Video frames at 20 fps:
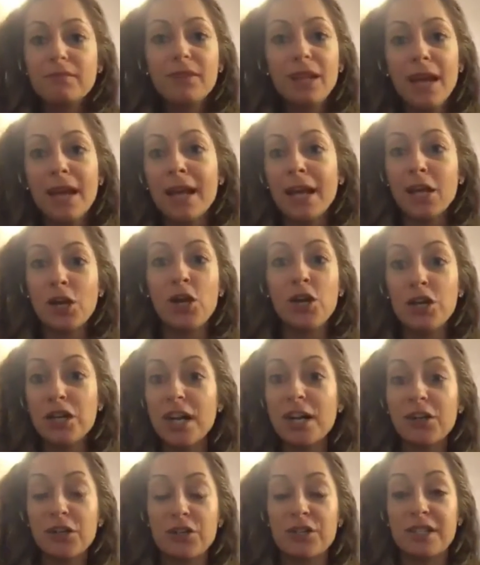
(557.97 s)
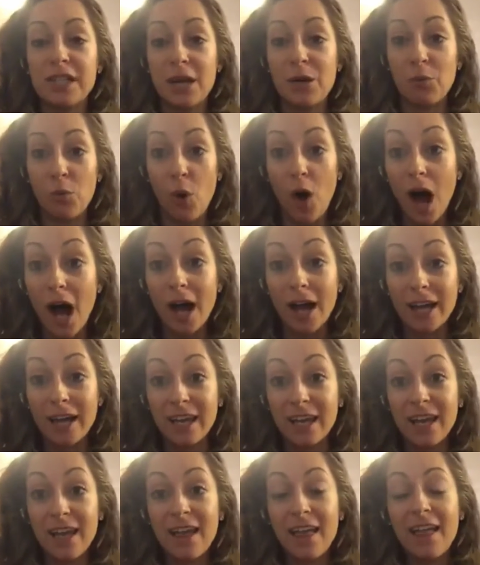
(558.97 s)
and I couldn't understand
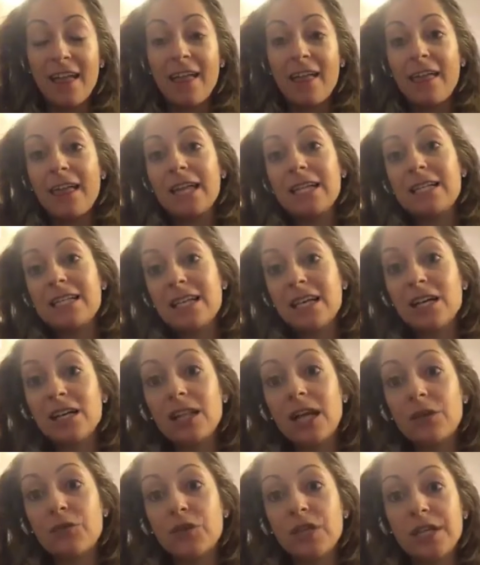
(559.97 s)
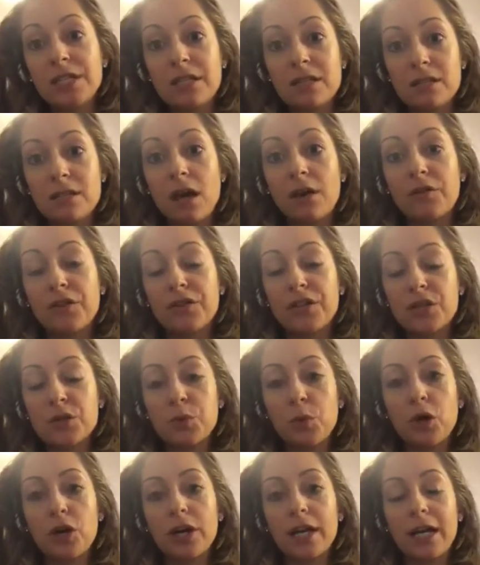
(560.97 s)
why until I really discovered this
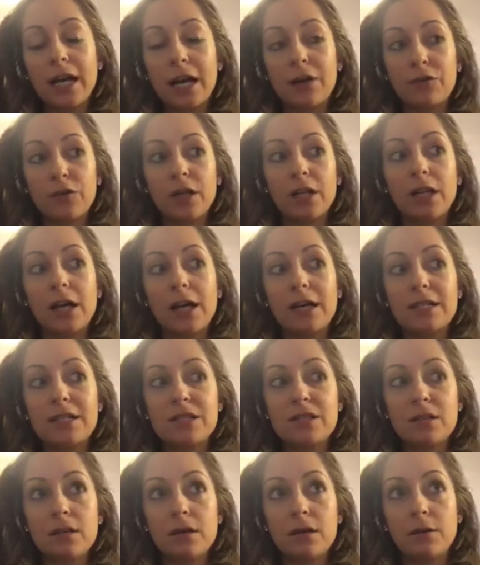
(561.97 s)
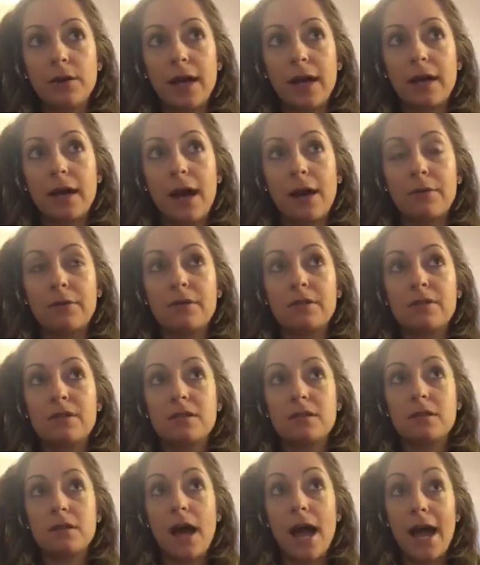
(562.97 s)
work and I realized, okay,
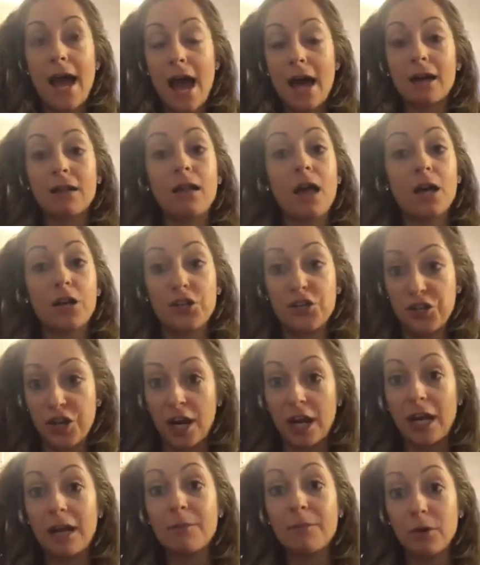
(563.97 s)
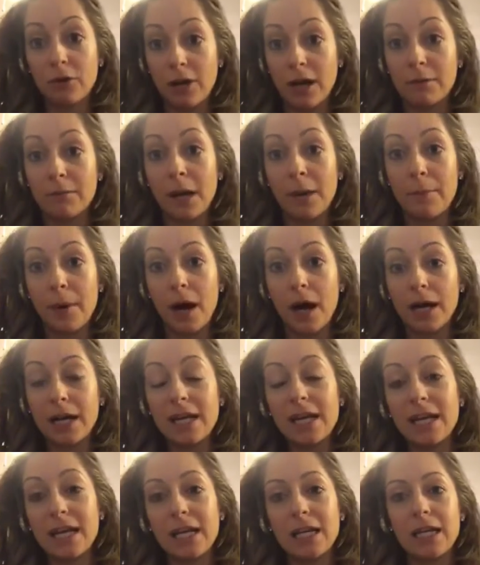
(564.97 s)
I had a lot of shame around my
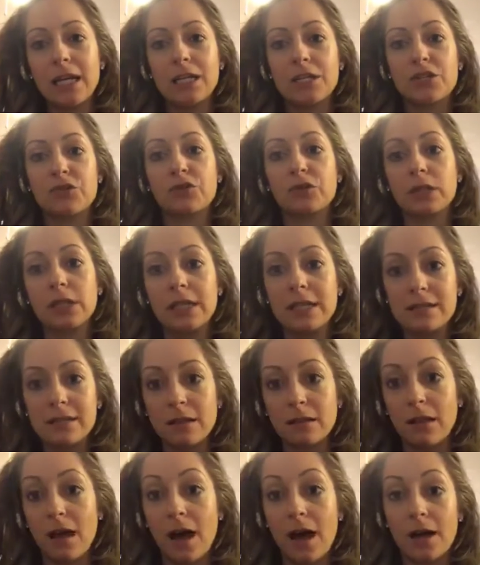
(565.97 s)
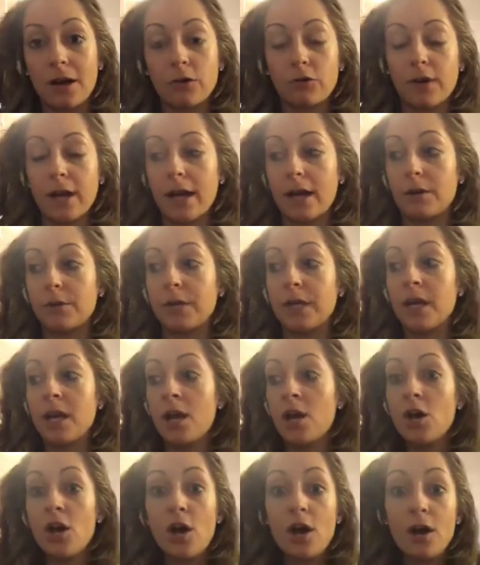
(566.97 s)
body and I needed to release a lot around
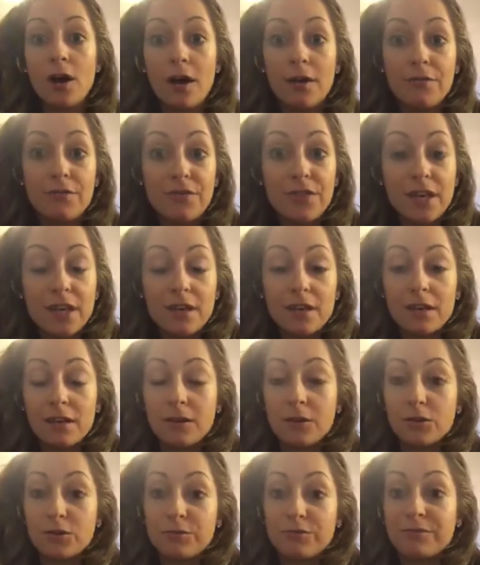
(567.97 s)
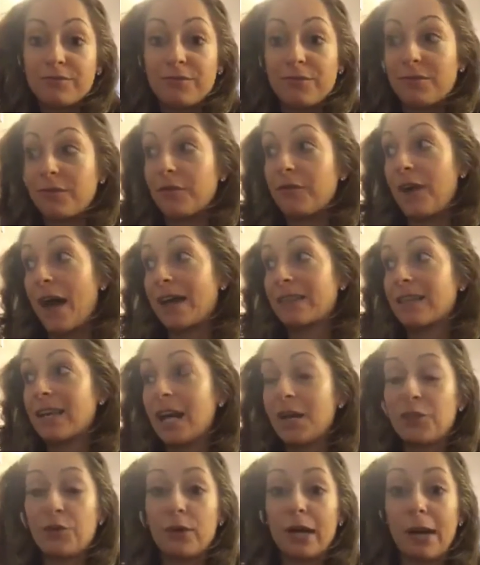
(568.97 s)
the fact that
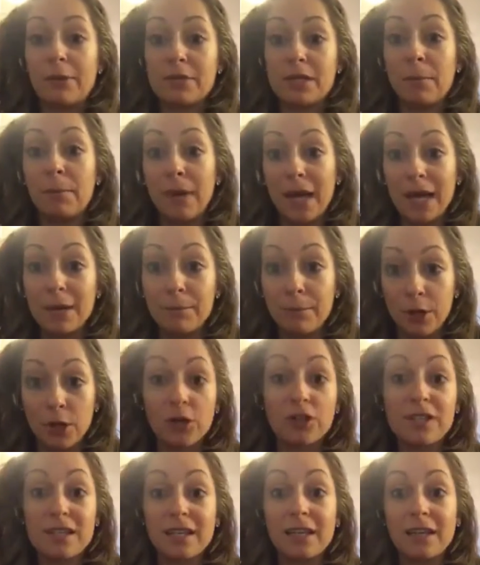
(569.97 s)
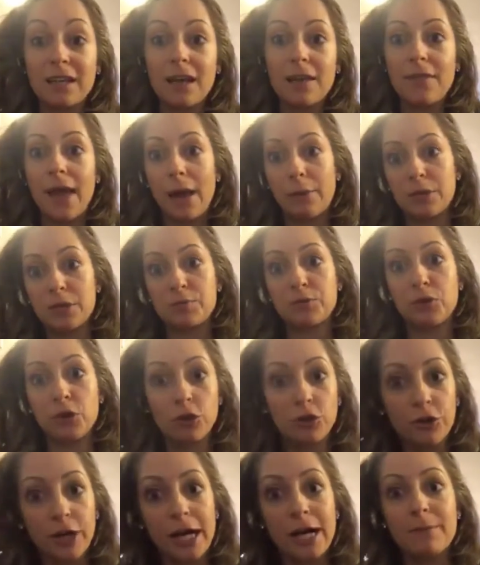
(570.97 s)
I thought I was a bad person, and that was
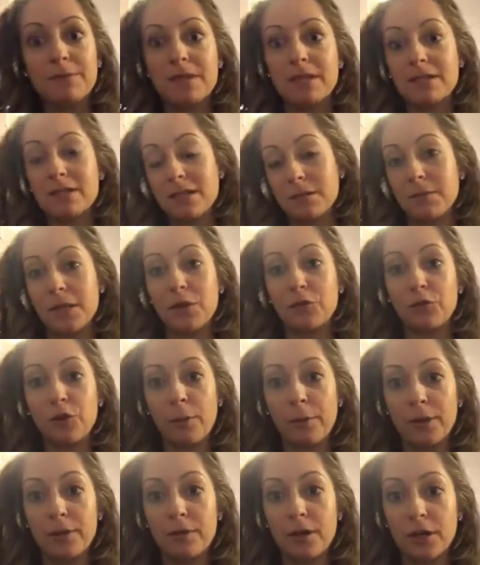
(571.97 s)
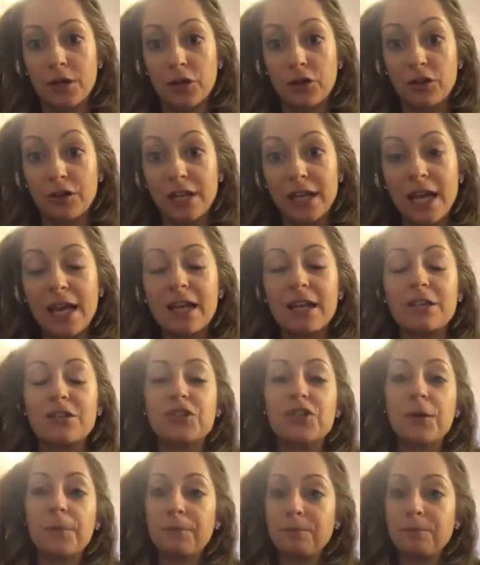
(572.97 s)
programmed into me from an early age.